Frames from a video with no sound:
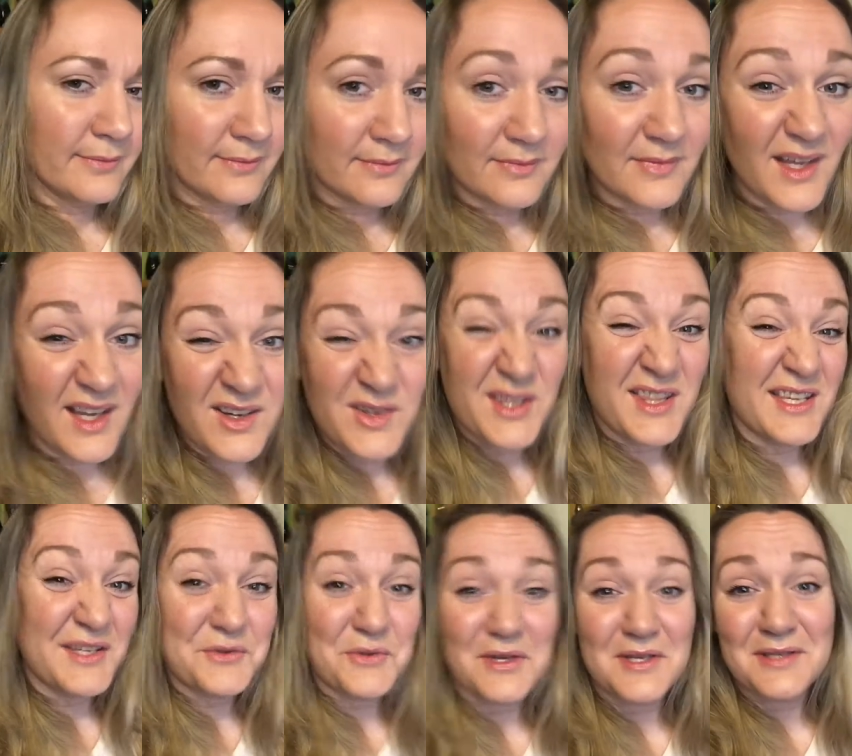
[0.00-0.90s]
Not with
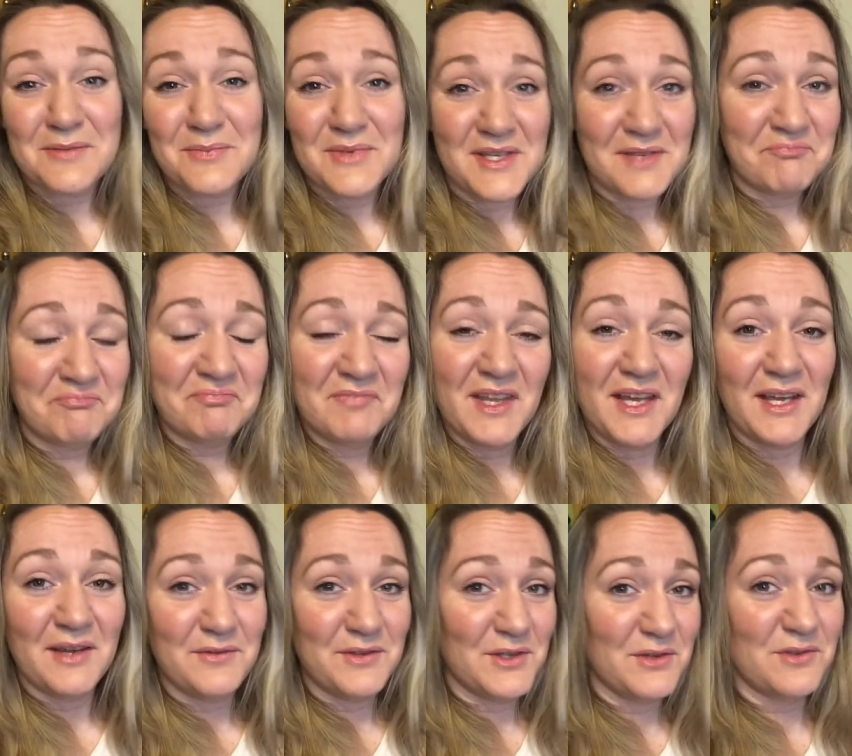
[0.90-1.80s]
this recipe.
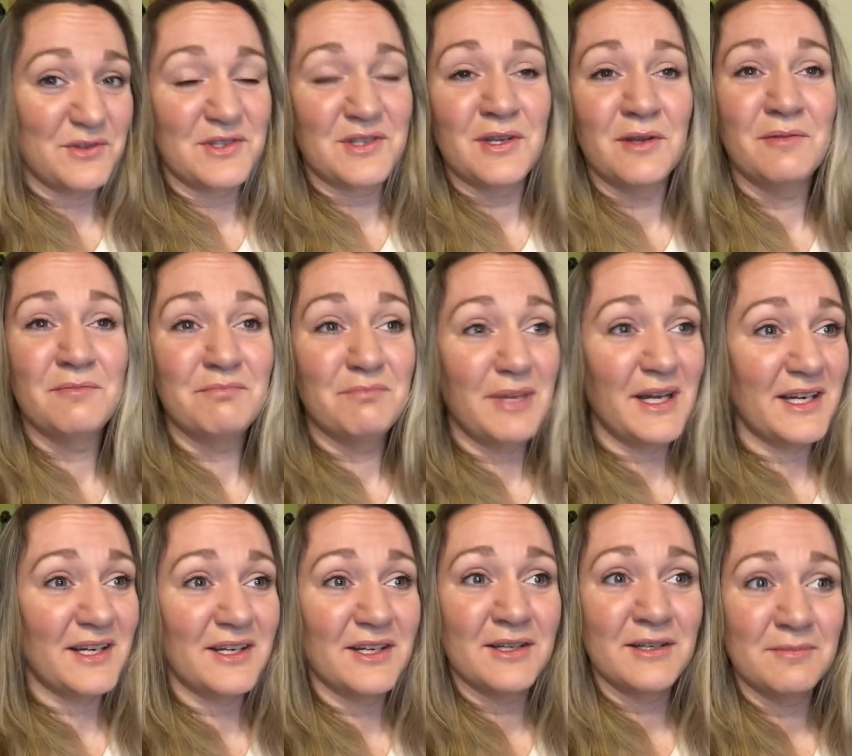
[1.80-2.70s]
I've used
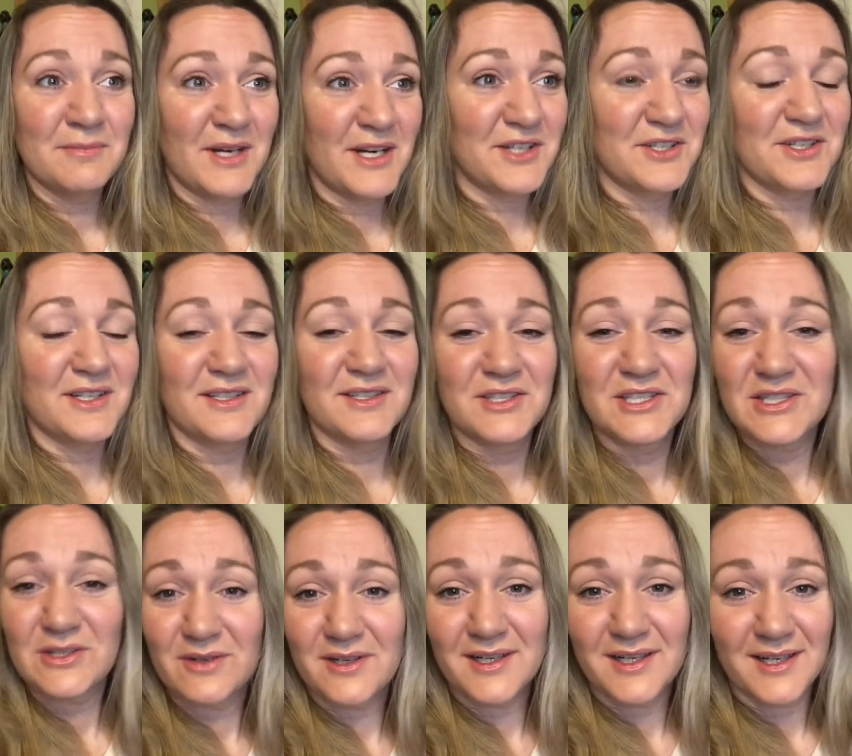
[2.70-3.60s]
butter, margarine,
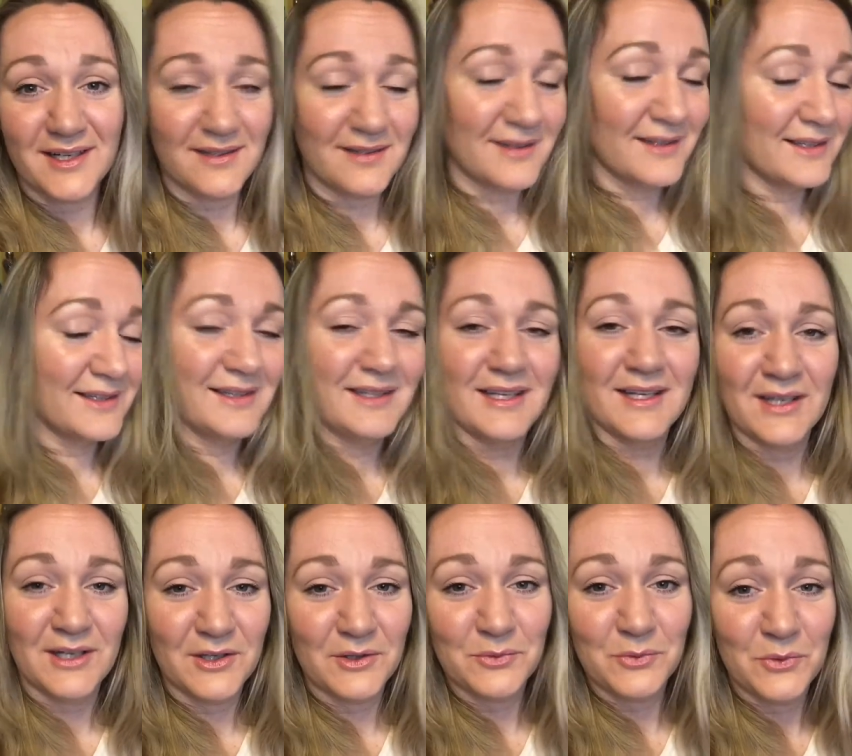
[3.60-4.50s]
shortening.
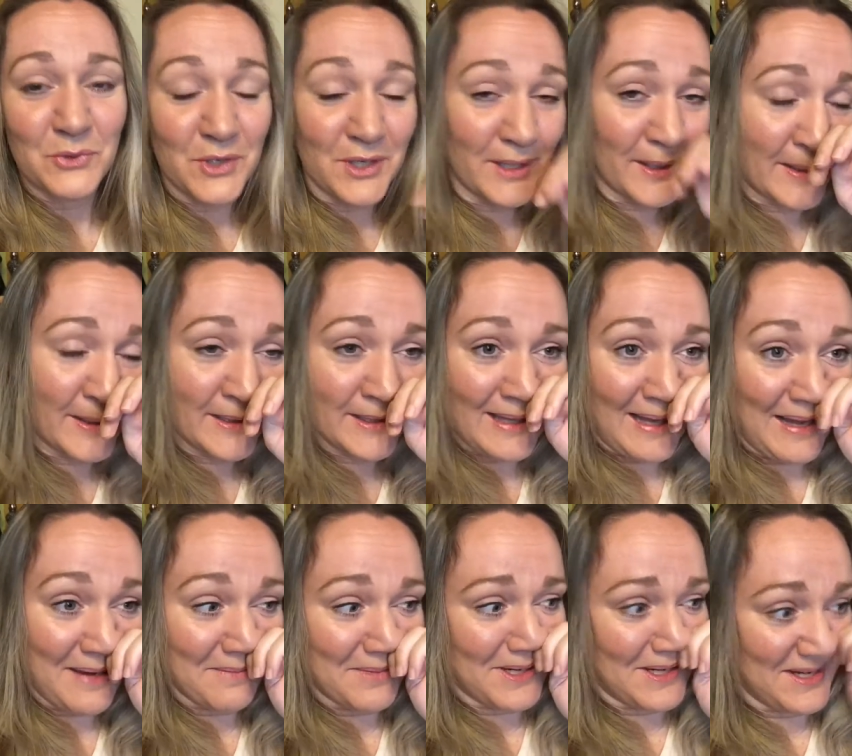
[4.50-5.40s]
They'll work. I
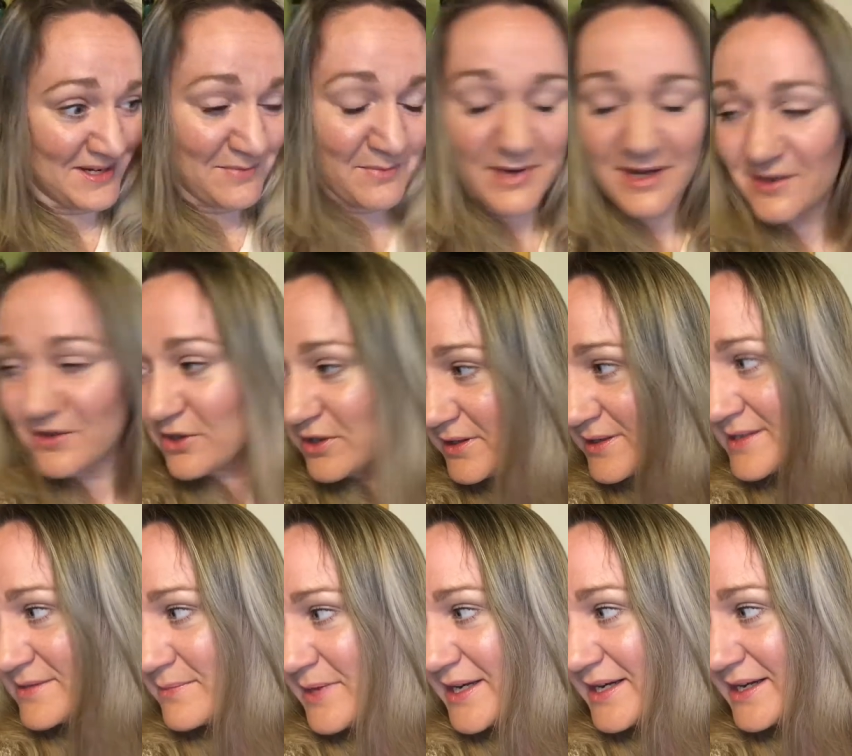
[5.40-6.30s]
mean, your
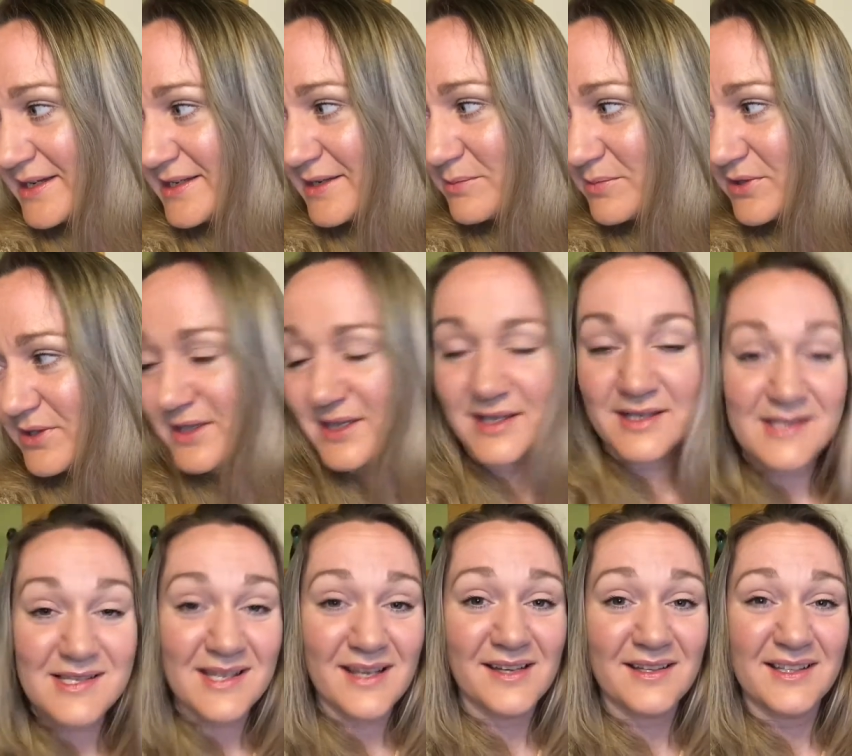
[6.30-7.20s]
cookies might end up looking
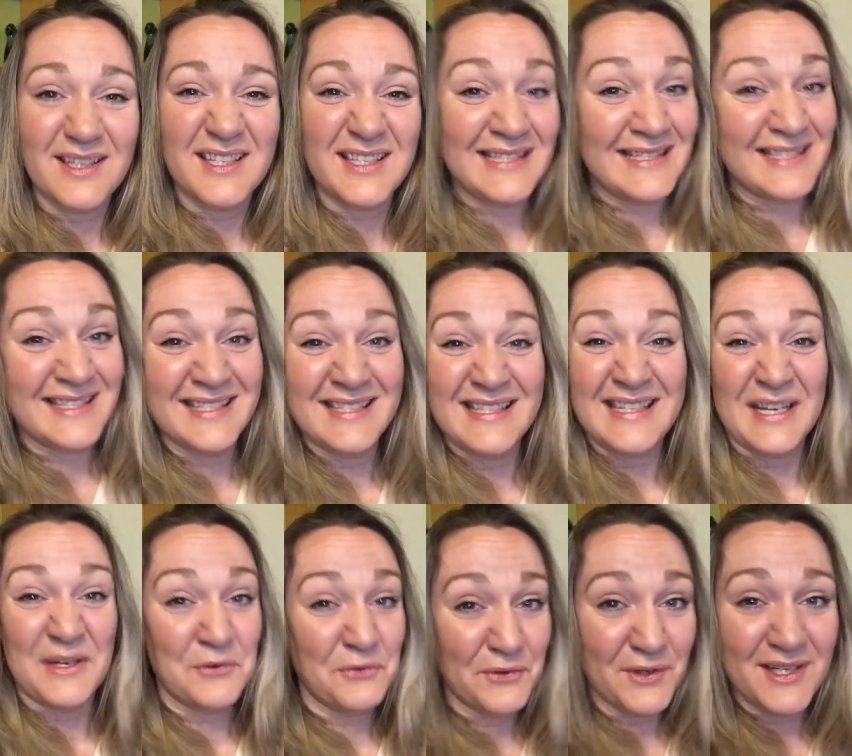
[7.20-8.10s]
slightly
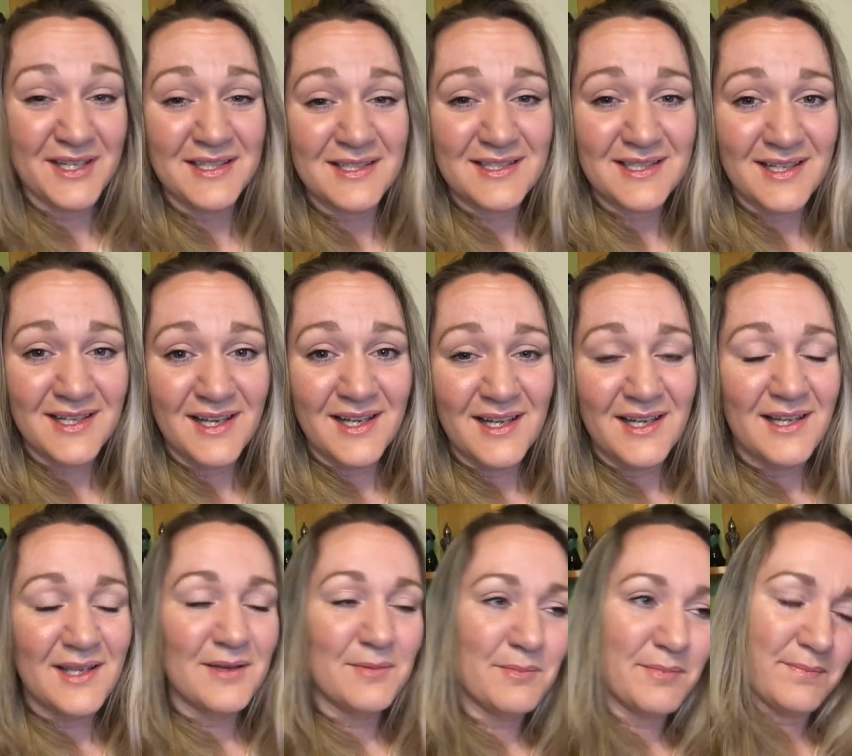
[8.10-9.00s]
different,
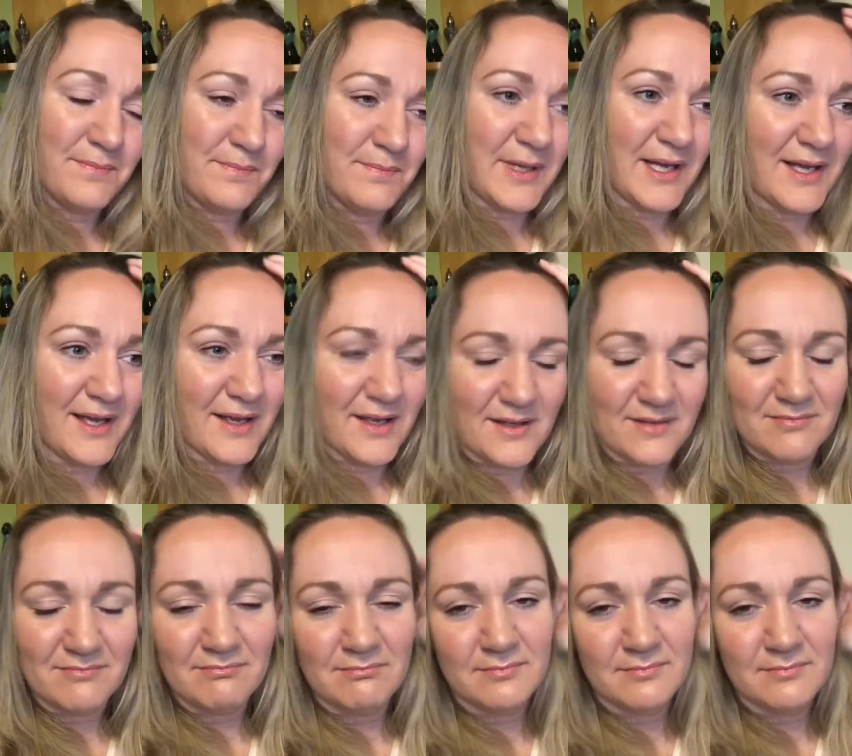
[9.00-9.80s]
but